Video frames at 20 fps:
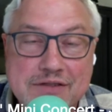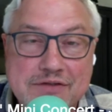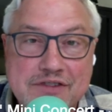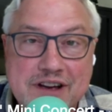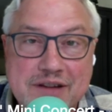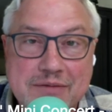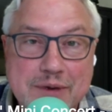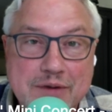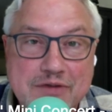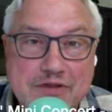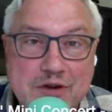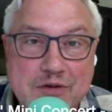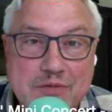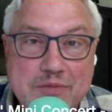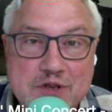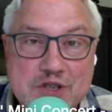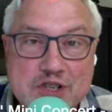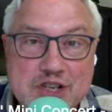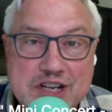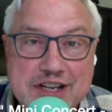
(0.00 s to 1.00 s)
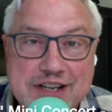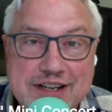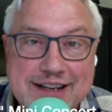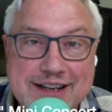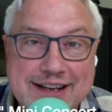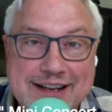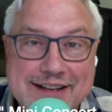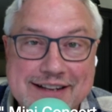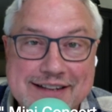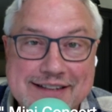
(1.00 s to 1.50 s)
Family Folk Machine
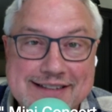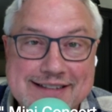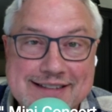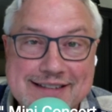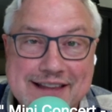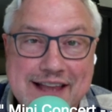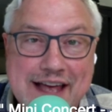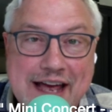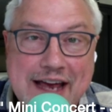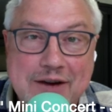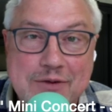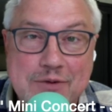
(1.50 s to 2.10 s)
is like